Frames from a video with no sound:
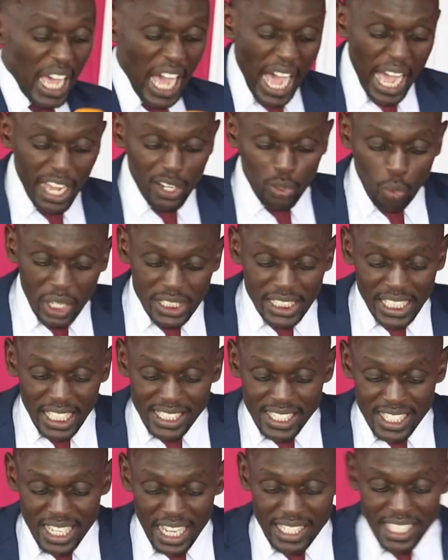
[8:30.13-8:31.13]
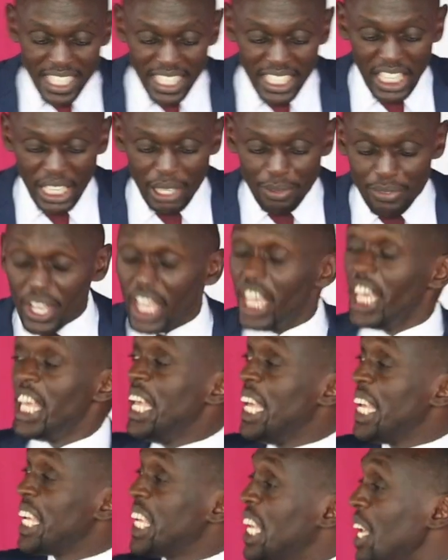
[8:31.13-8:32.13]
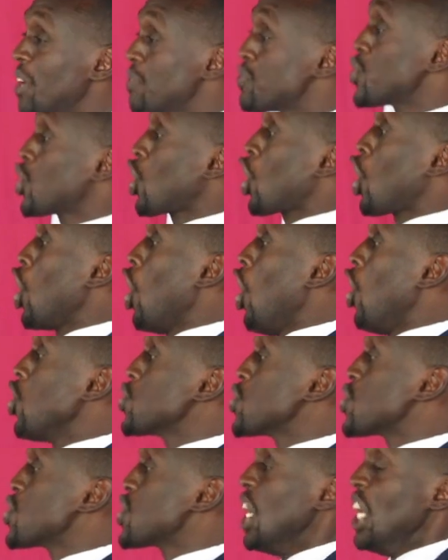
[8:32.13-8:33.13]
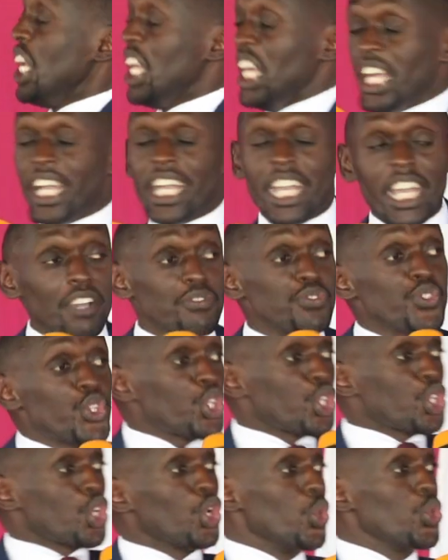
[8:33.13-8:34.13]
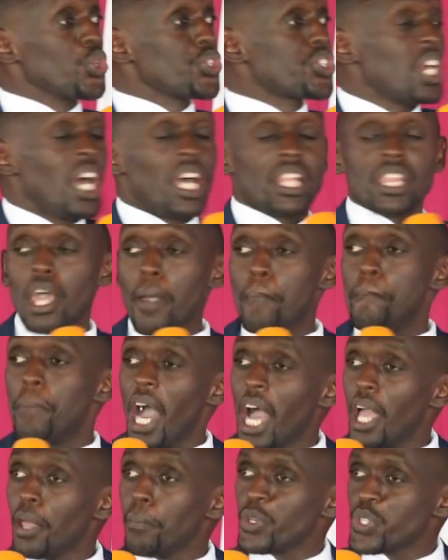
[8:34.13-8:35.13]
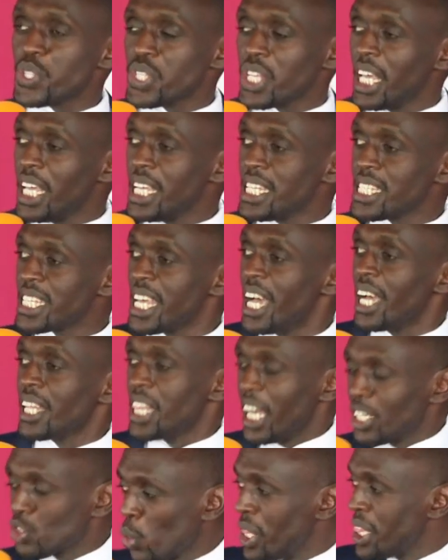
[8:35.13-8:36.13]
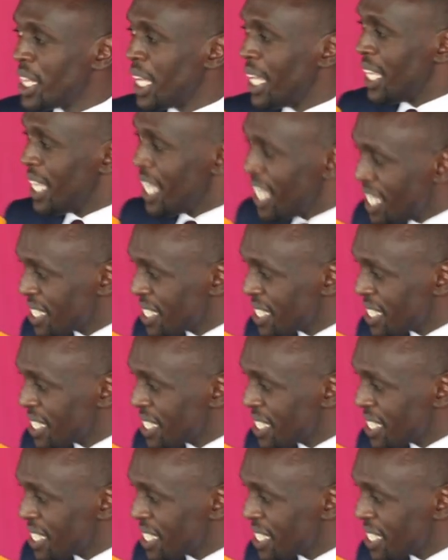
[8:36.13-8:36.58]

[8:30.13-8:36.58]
And what else does he give? He gives clothes. He gives shoes. The Bible says that when the